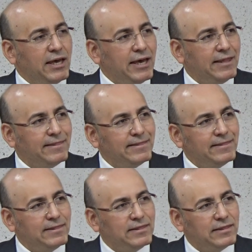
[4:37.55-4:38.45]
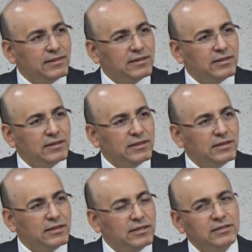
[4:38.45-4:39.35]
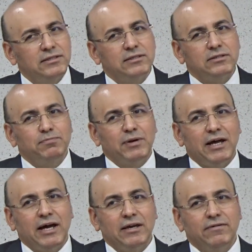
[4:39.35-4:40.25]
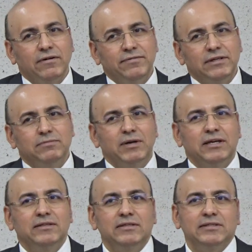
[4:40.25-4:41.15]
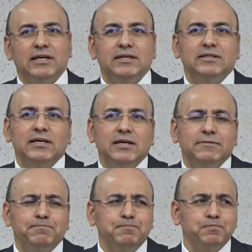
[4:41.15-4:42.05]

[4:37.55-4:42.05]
And this reply of this man said that